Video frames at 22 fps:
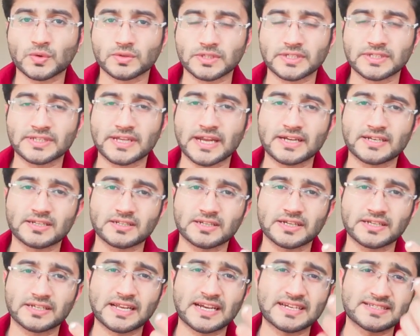It
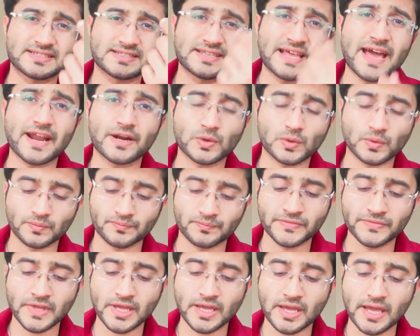gets narrow,
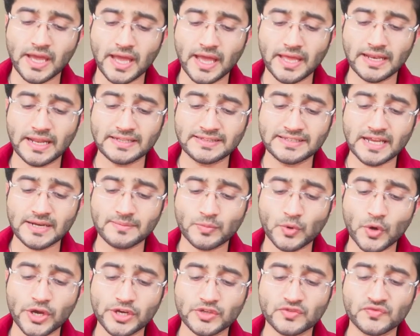and at that point
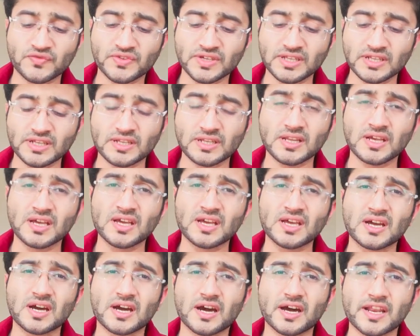you feel
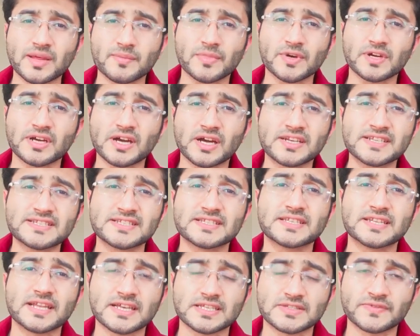
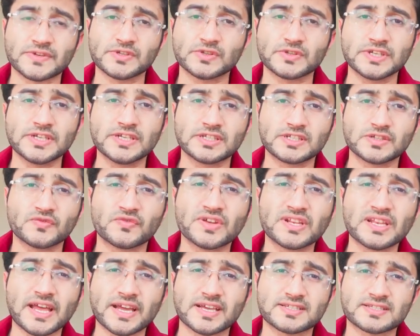uneasiness. When you eat, you feel
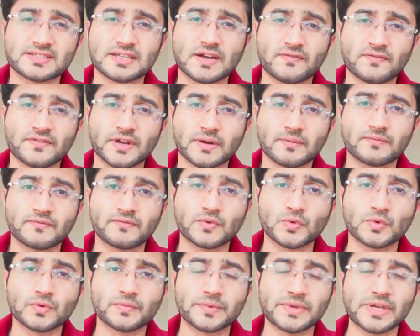like stuffed up food
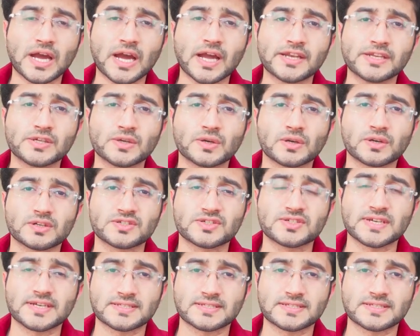behind your chest.